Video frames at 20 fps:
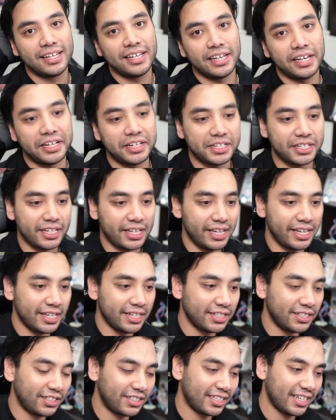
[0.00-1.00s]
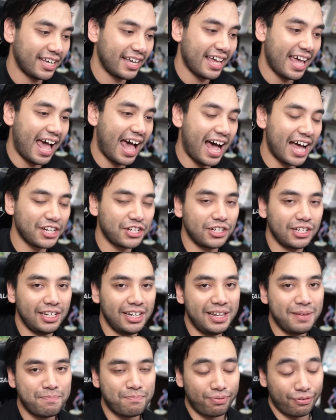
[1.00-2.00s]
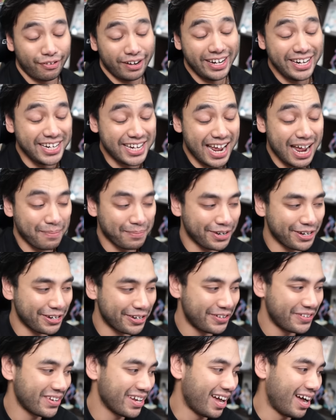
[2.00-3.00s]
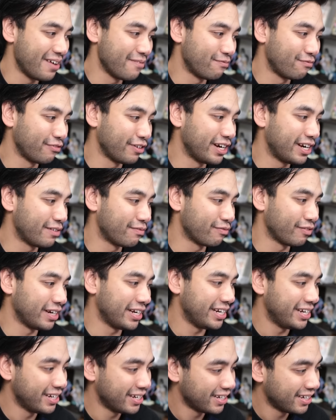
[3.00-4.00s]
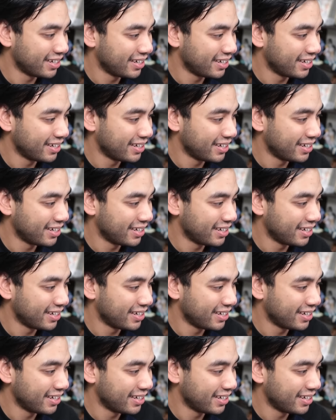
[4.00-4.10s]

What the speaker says: It is actually pretty damn good. I really